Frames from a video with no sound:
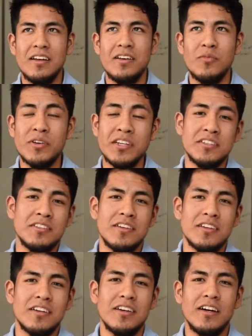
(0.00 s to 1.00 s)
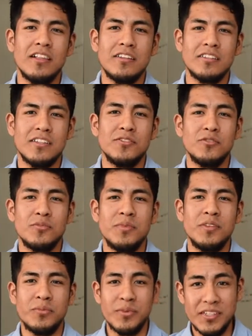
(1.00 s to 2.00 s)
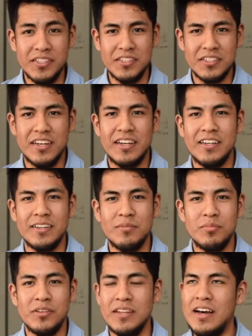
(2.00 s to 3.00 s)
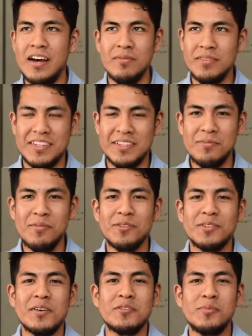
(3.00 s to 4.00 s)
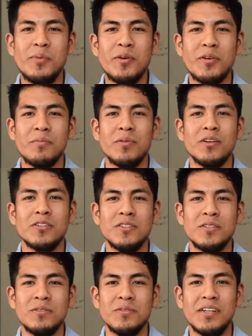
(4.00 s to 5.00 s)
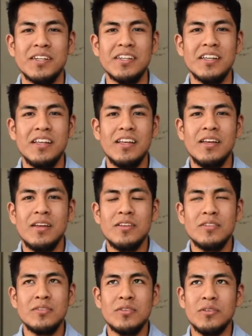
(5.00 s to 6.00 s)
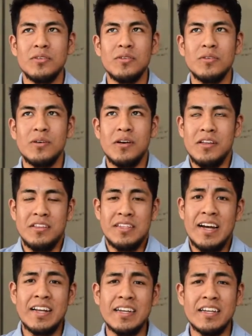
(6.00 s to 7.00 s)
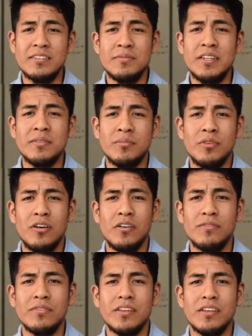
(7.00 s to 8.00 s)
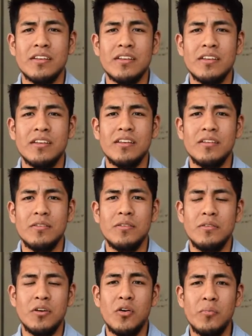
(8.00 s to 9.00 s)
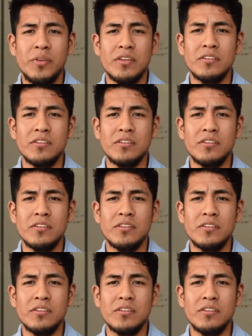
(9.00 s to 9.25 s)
When I started college, I used to be really shy, but now I'm like the most outspoken person, right? So, and Tanya has been involved in helping the